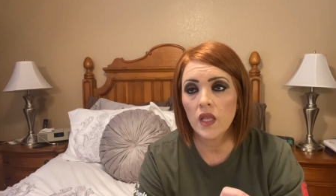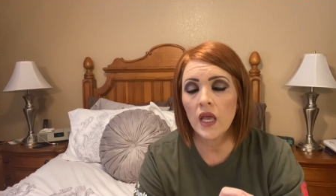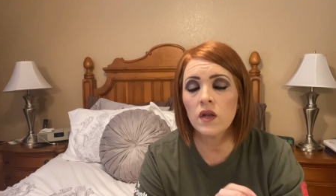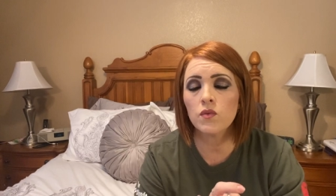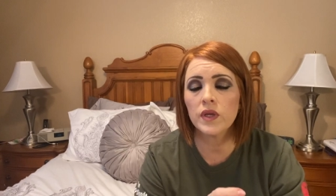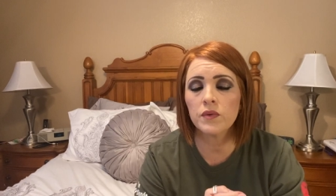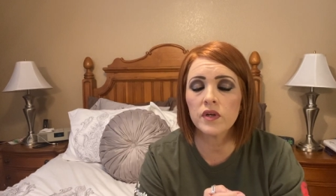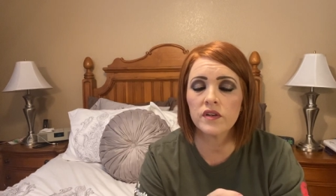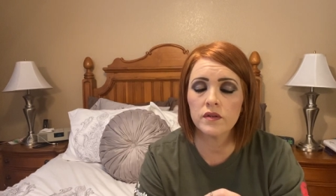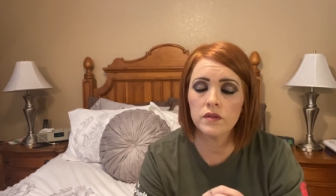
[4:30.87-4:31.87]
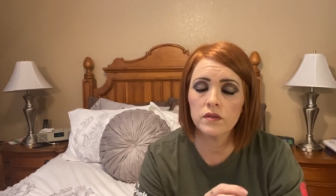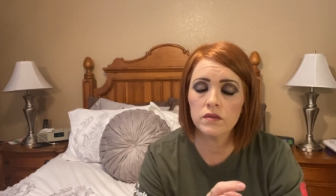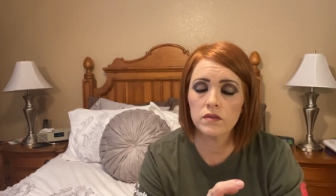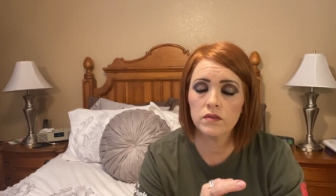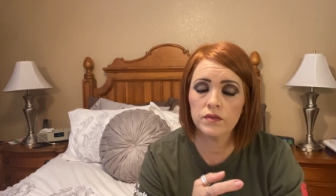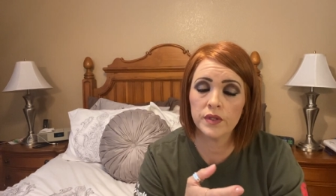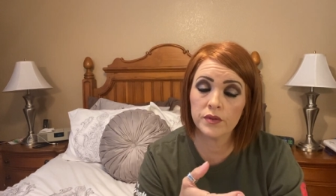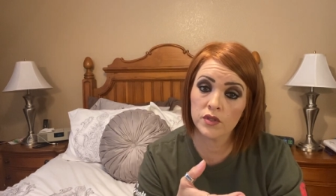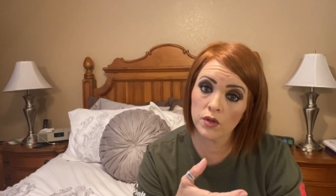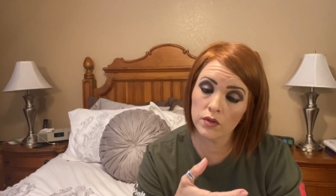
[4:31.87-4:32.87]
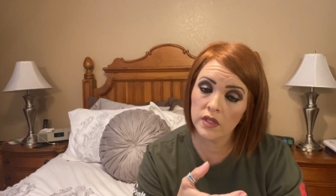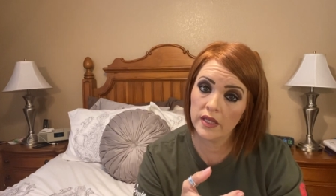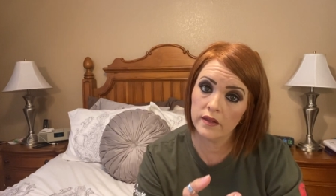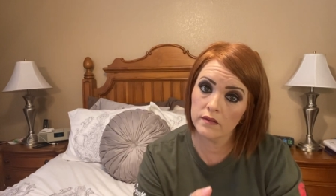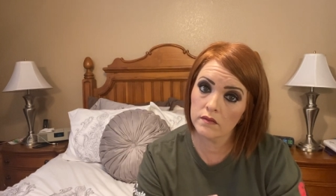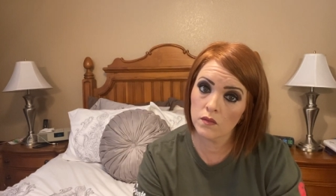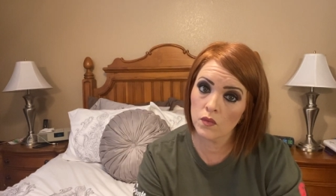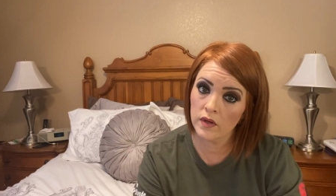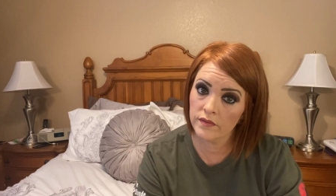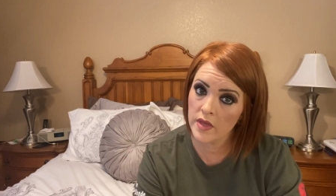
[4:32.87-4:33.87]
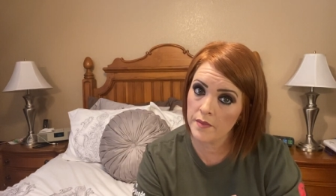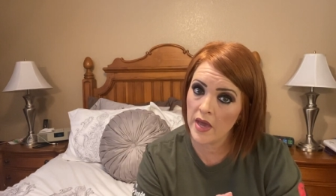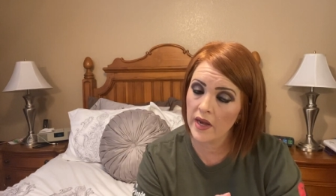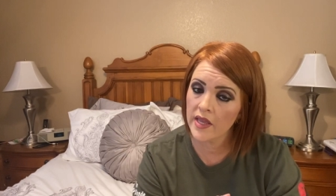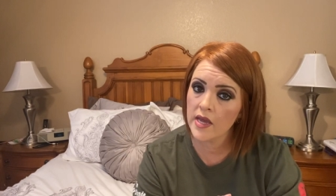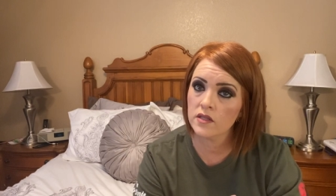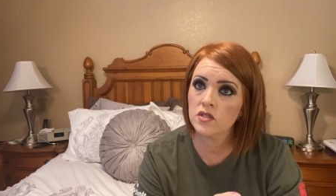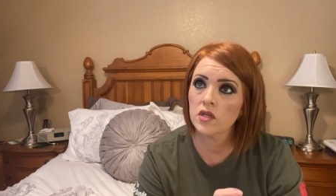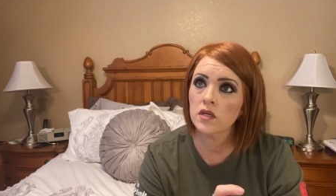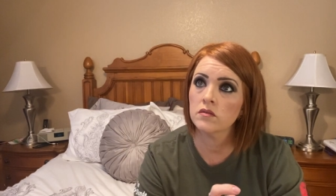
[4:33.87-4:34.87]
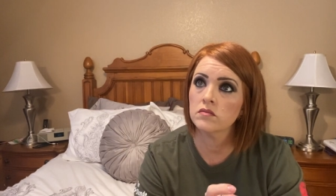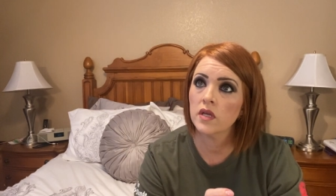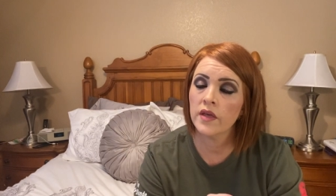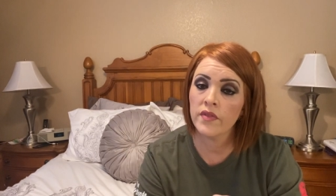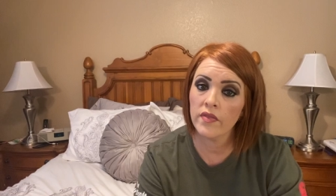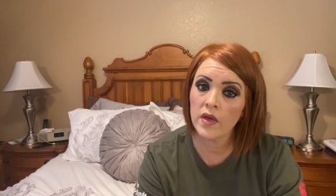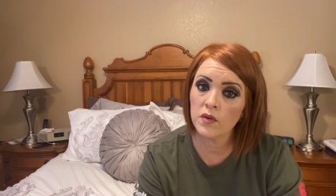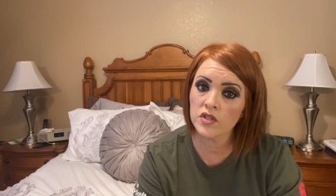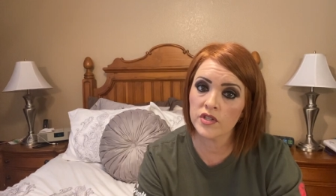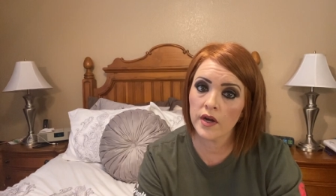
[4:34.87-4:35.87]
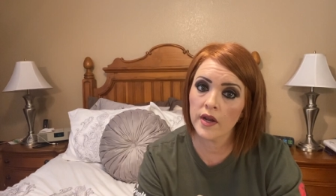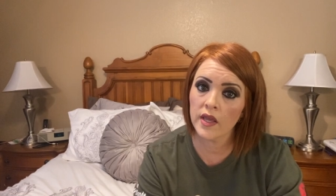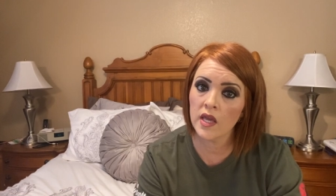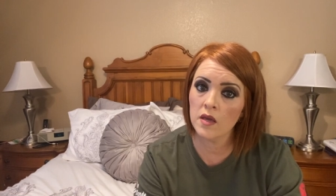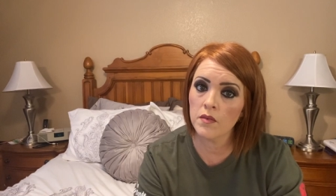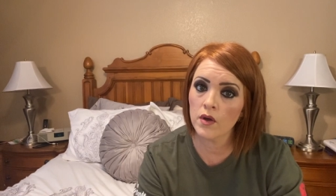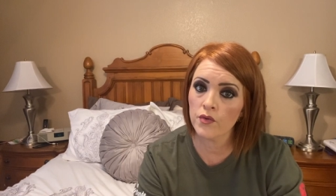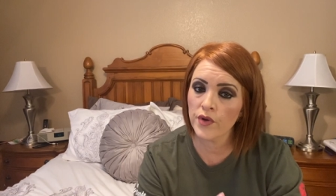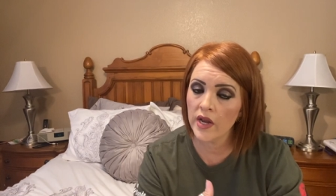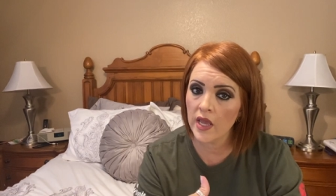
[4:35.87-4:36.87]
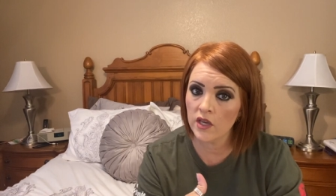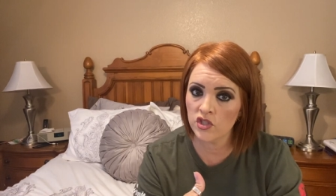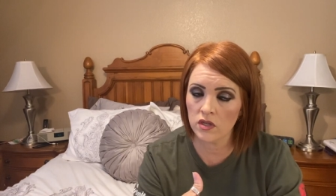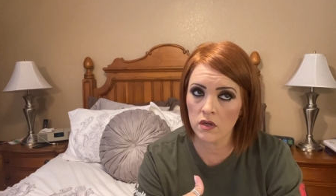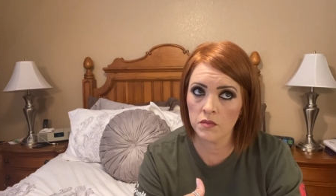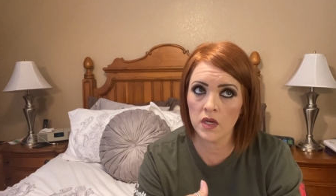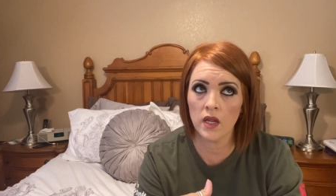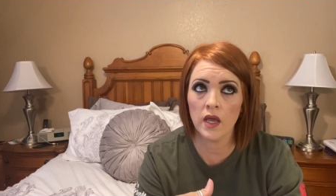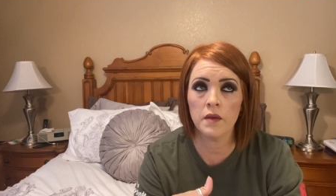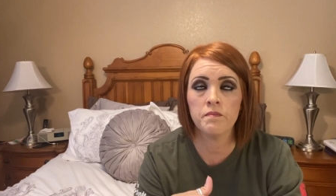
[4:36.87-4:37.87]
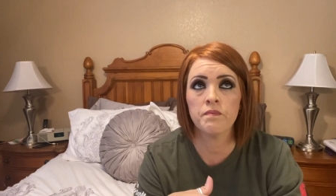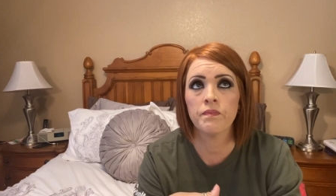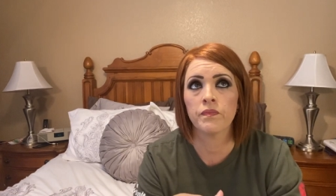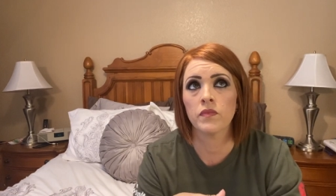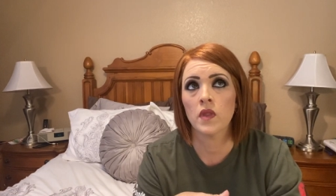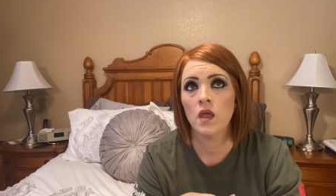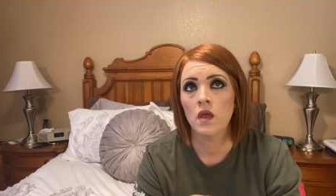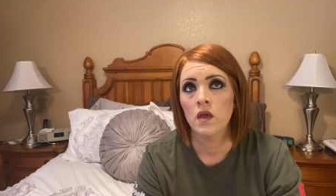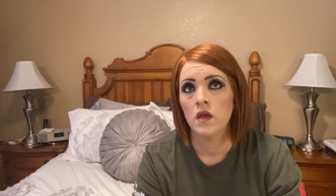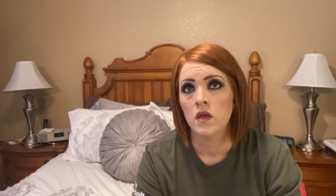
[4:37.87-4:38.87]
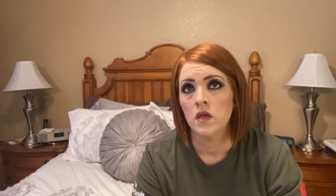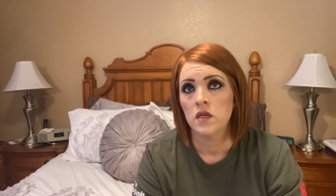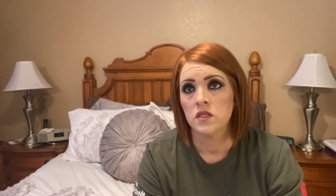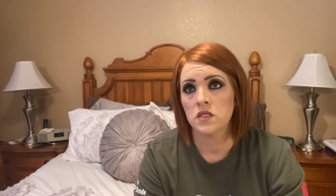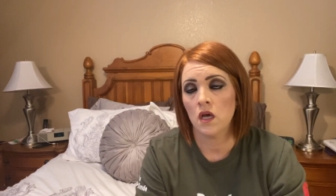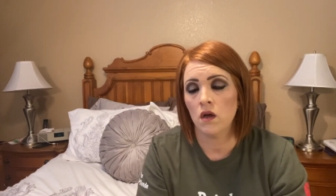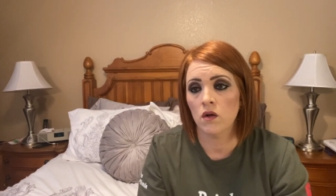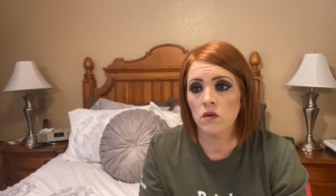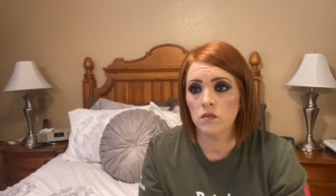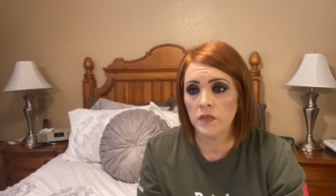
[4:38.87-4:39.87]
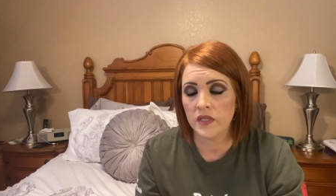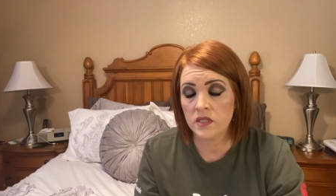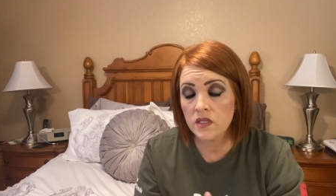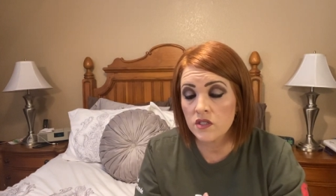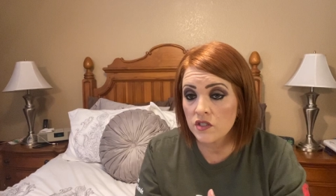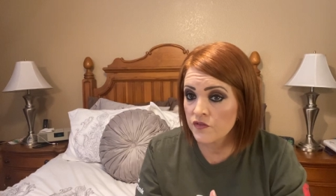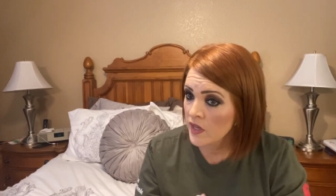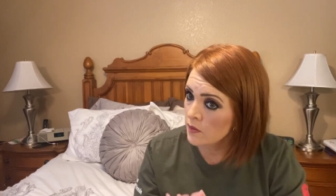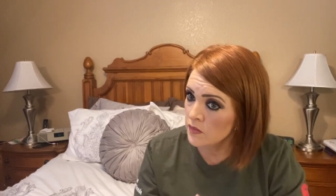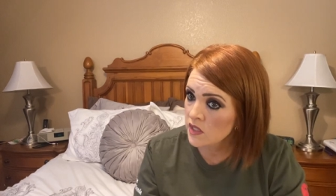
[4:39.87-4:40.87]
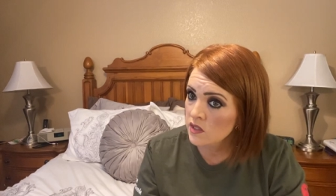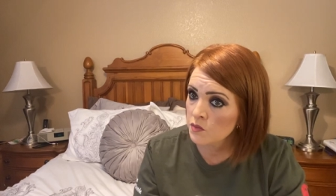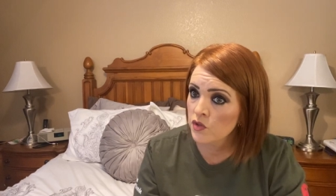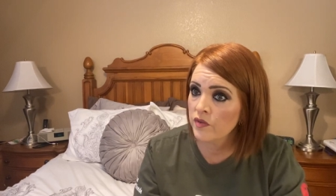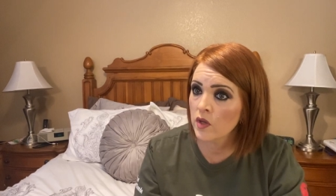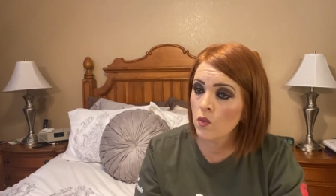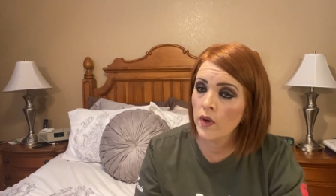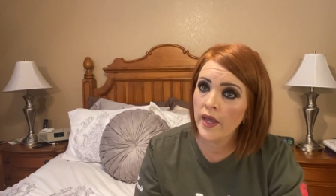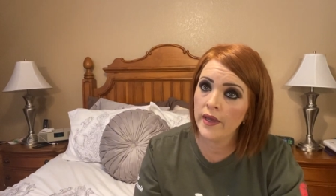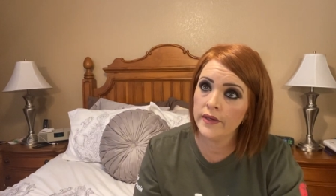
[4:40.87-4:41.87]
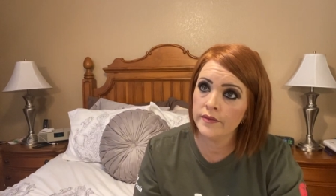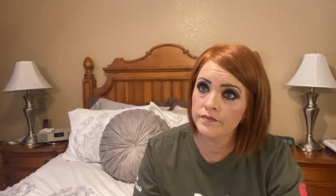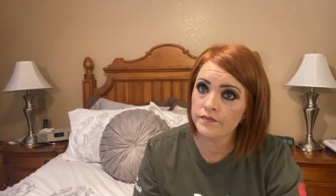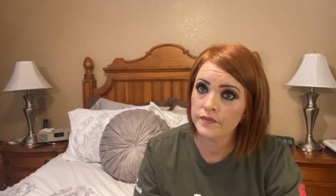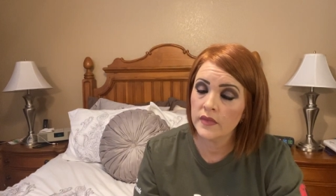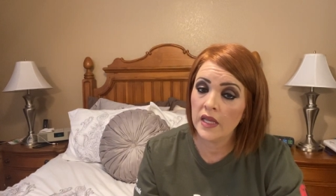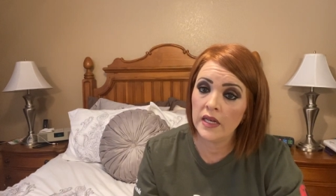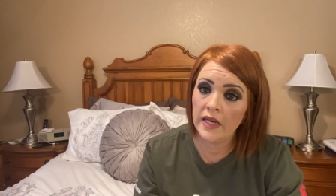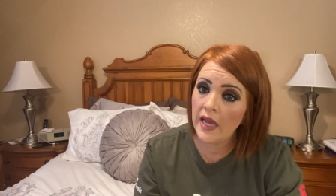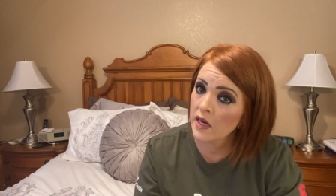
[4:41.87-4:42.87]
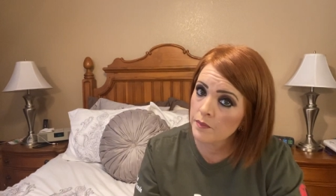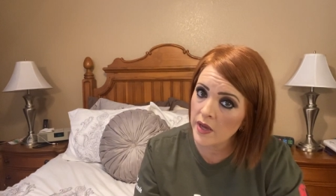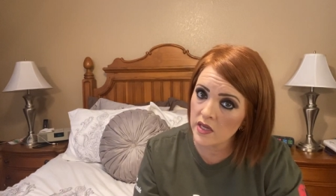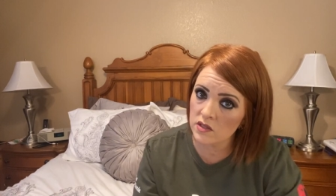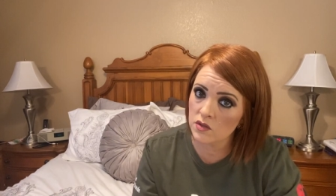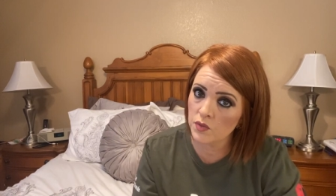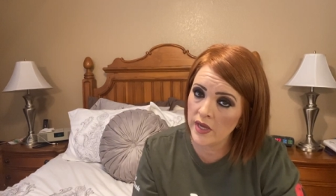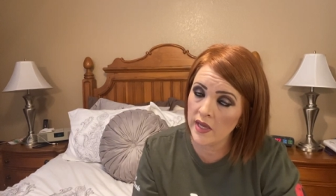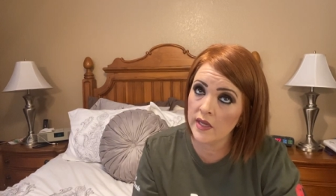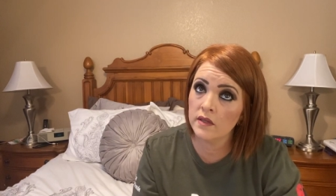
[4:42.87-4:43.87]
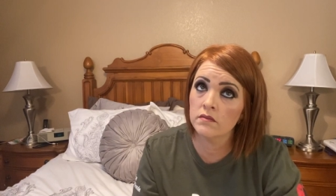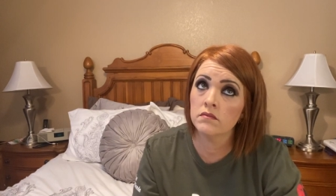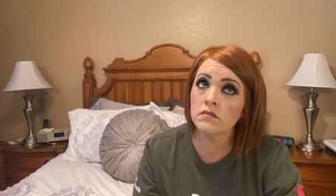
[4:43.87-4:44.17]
and we were told that one of them had cancer and that they were starting chemo and radiation on Monday. So my sister's family is moving away. Nana passed away.